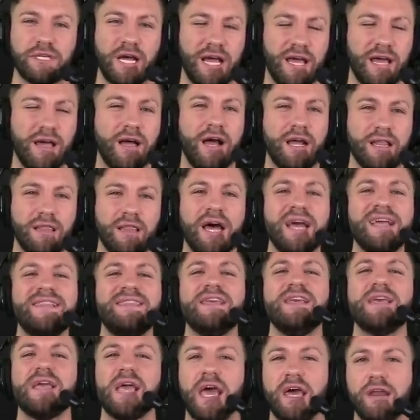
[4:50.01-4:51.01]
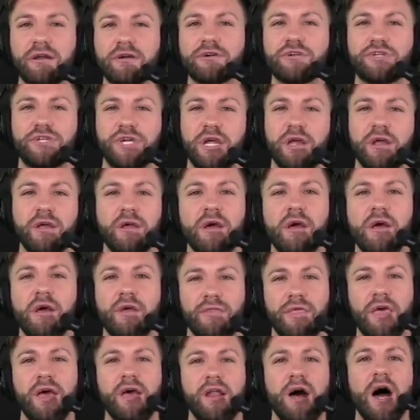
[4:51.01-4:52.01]
I, I like the energy
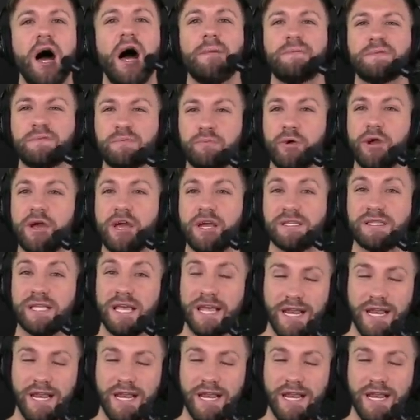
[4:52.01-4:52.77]
that Hobbs brings,